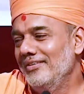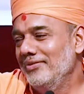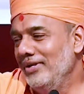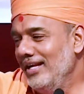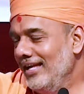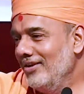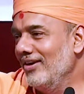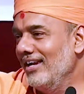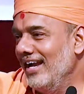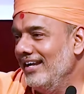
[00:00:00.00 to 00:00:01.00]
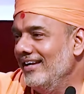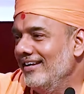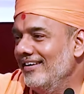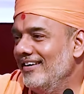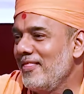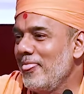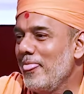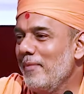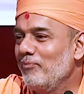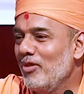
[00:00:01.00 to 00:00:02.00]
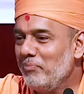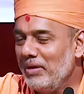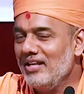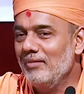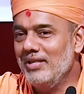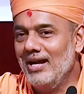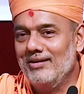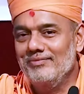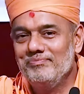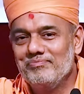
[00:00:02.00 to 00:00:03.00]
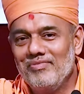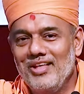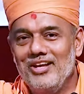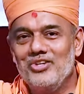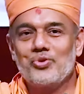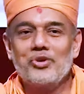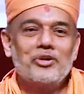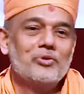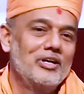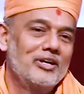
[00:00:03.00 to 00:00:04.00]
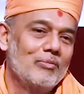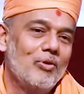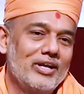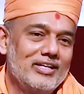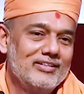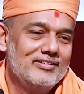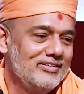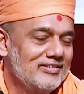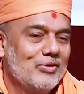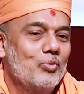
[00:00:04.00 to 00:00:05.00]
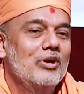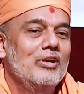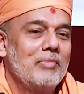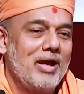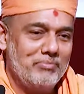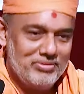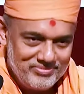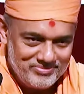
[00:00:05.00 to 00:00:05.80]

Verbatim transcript: So he like got an idea. He picked up that and showed it to the little boy. See, this is a world map.